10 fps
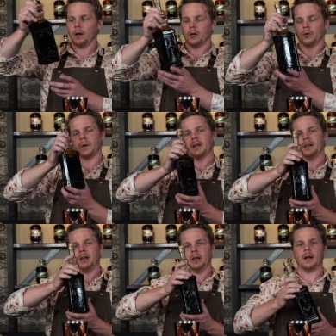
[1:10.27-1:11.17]

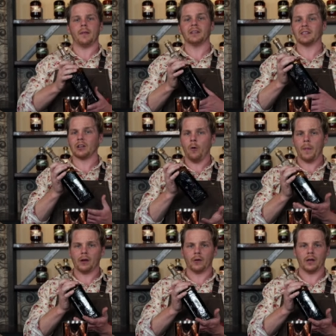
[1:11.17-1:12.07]
grenadine. Now this is
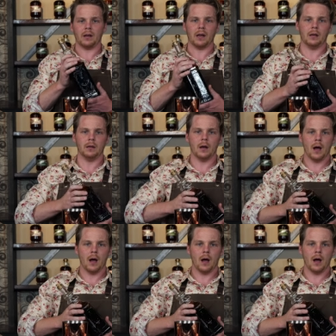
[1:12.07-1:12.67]
homemade grenadine.